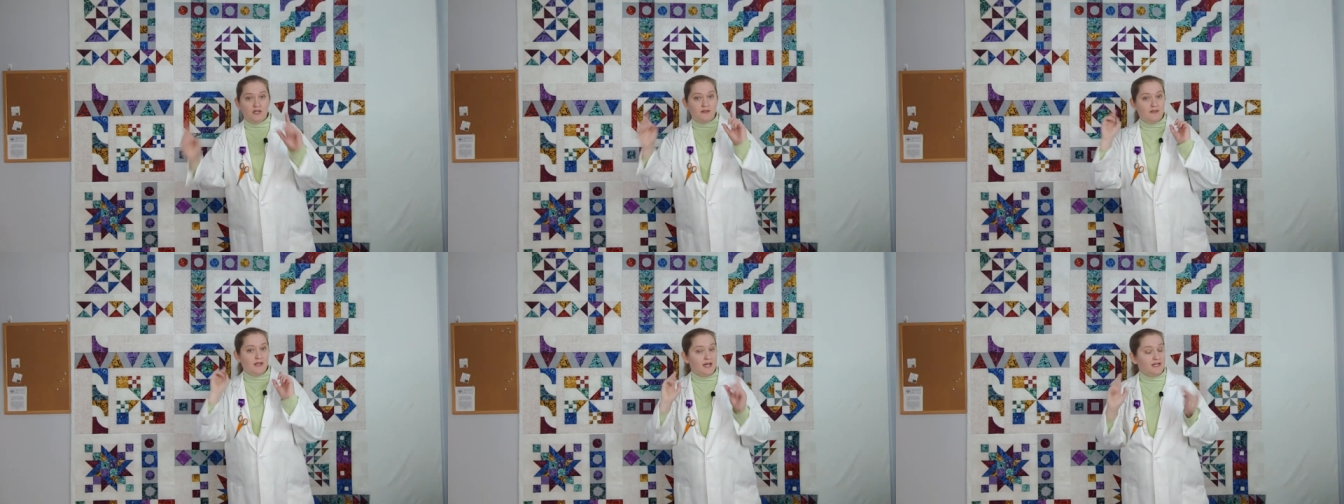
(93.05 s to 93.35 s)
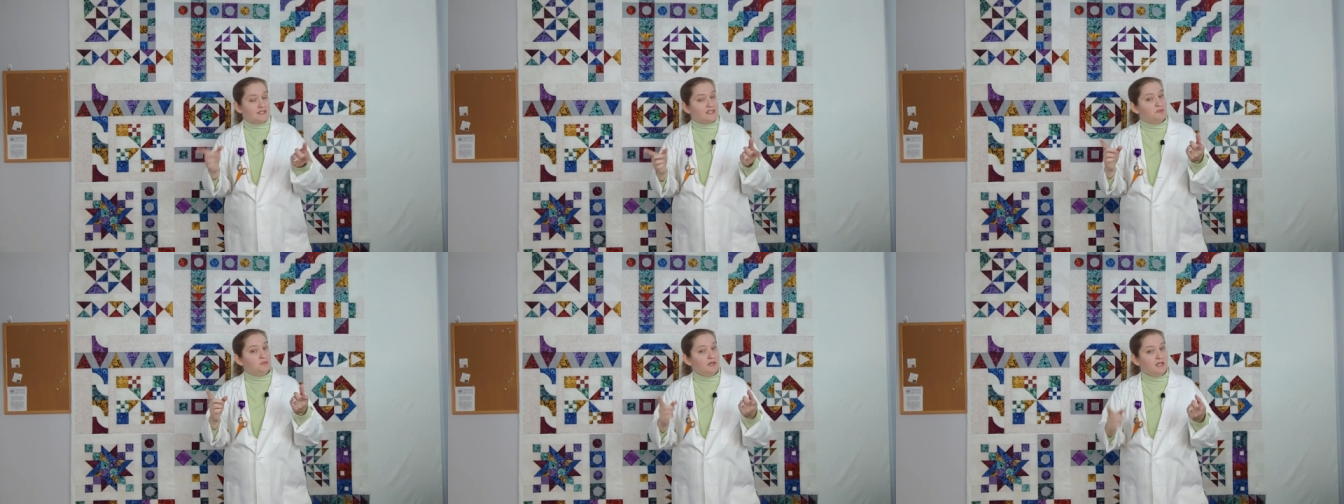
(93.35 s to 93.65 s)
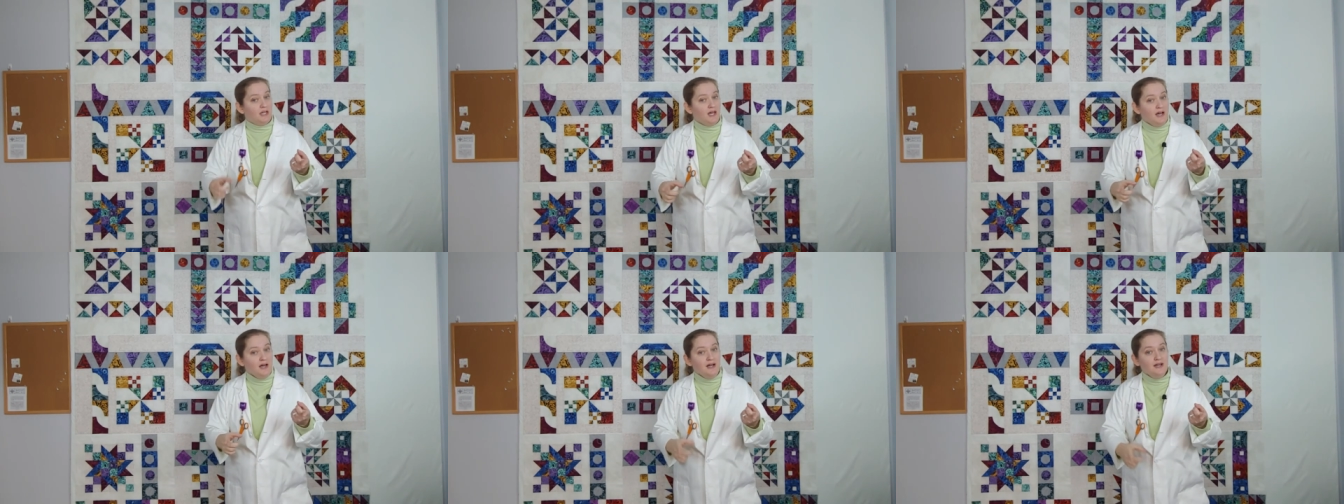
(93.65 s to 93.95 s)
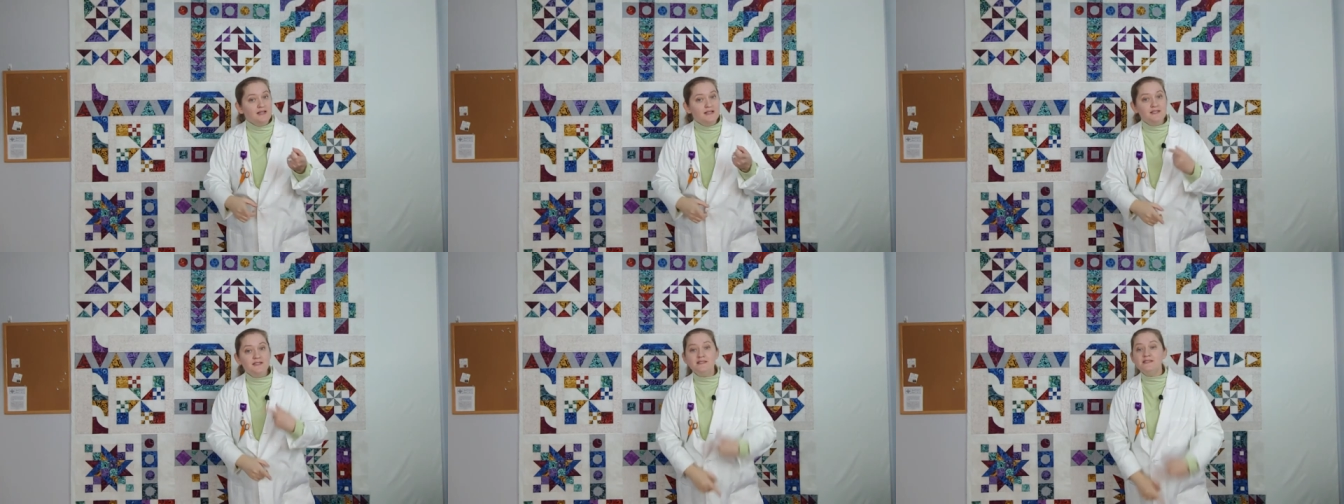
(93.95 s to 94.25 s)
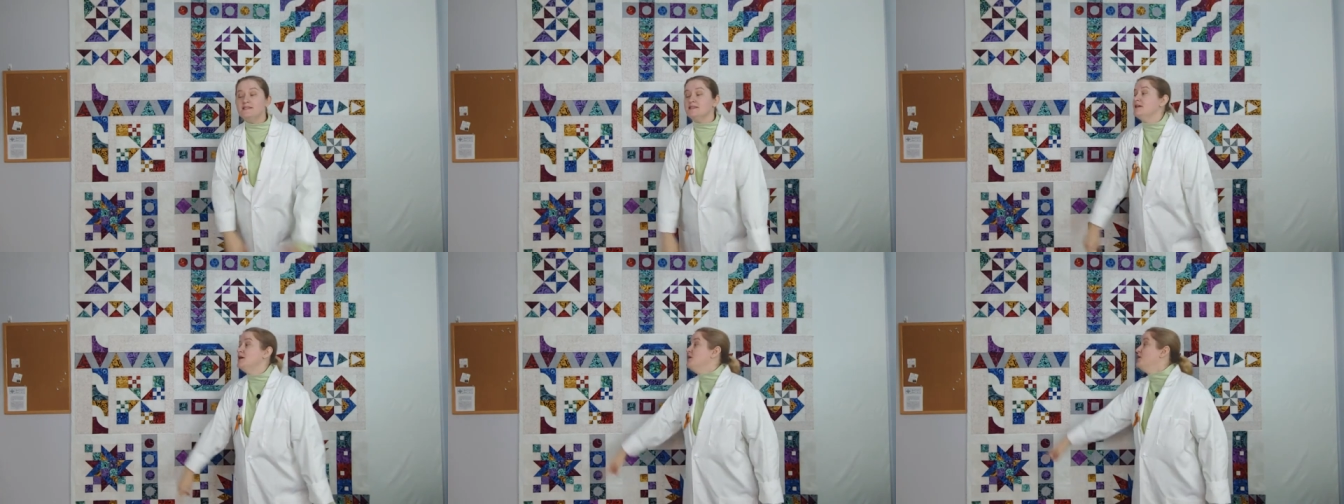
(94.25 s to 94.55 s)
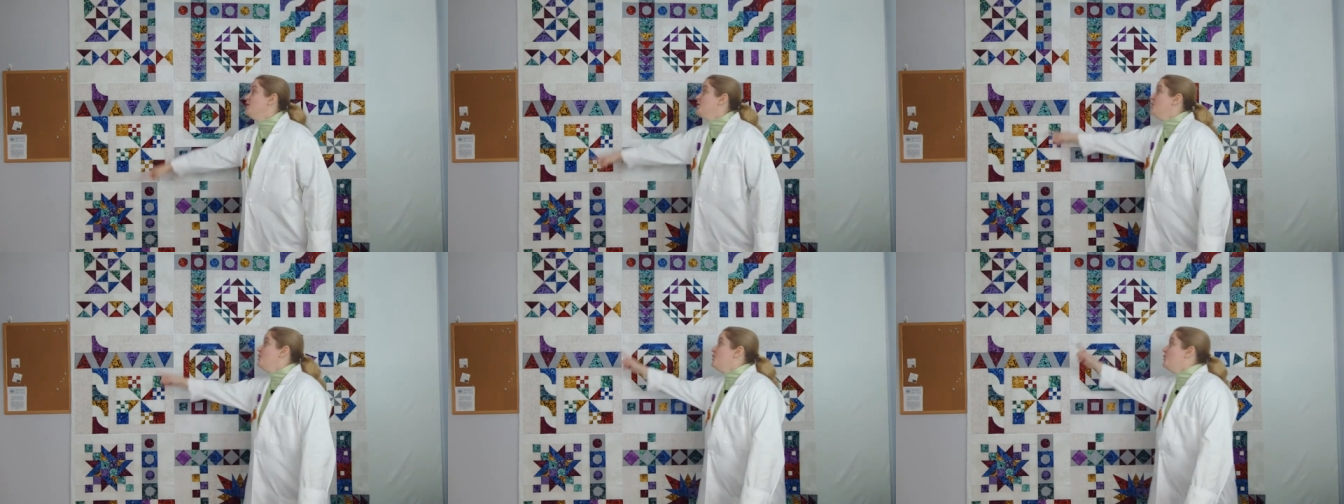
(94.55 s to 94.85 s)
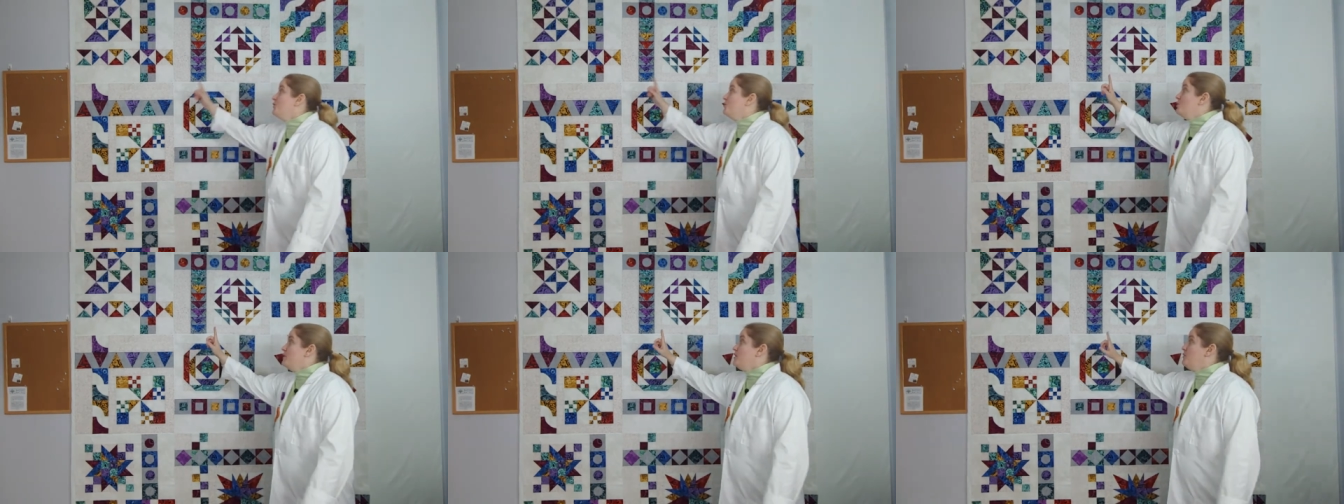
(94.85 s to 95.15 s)
And that's because
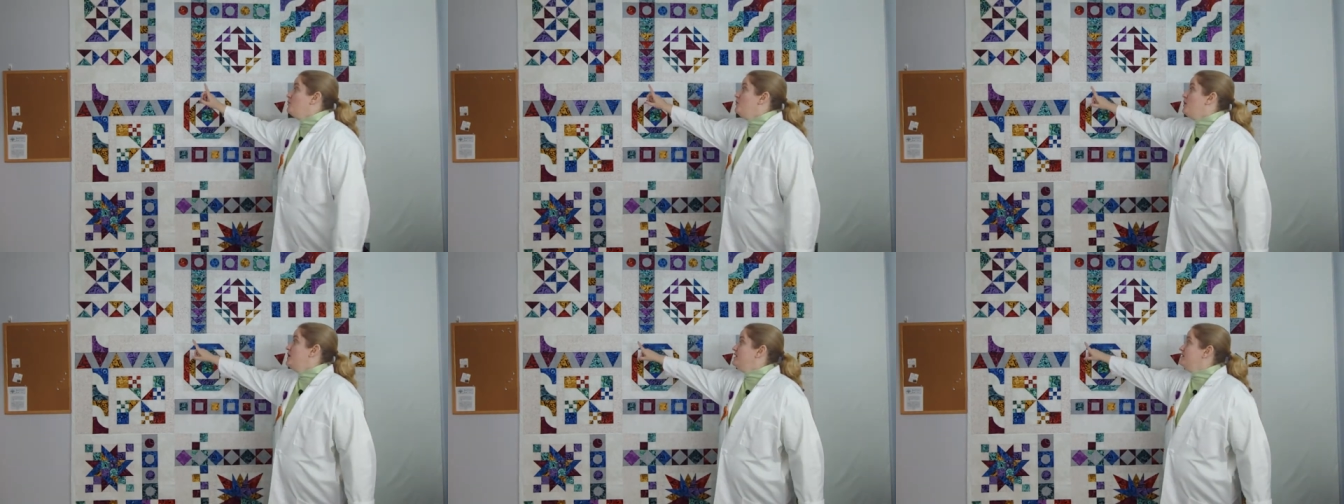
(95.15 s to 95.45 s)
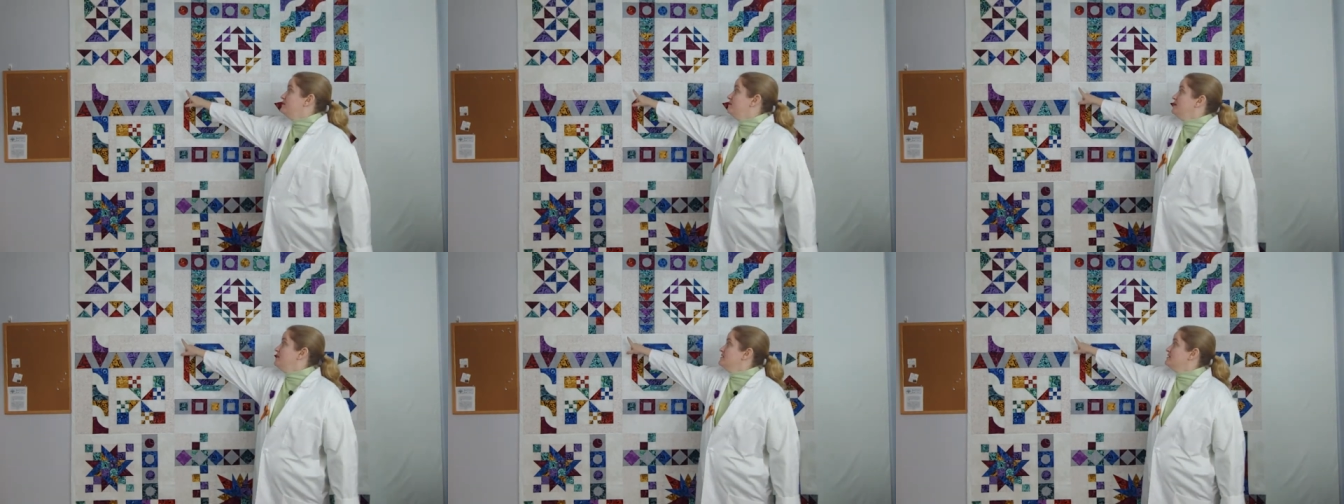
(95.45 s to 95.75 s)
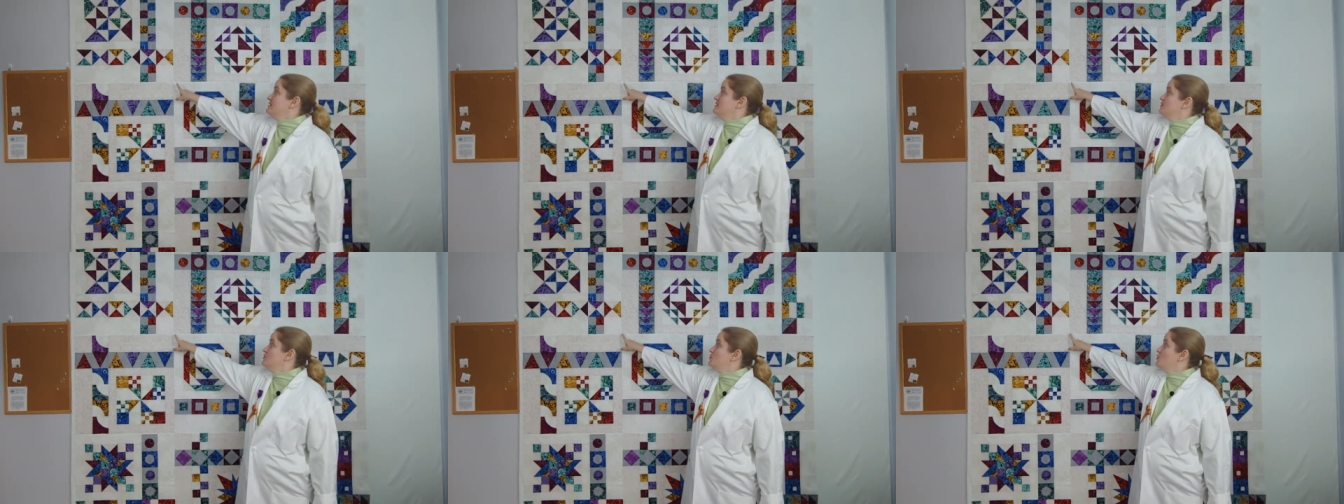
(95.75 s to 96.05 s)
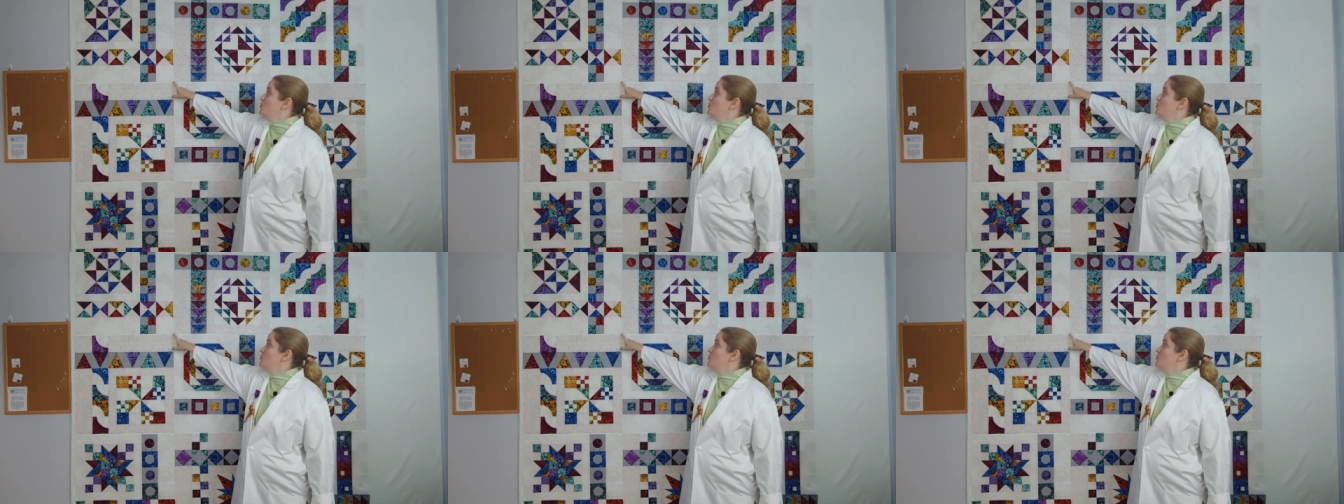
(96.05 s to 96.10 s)
we want these little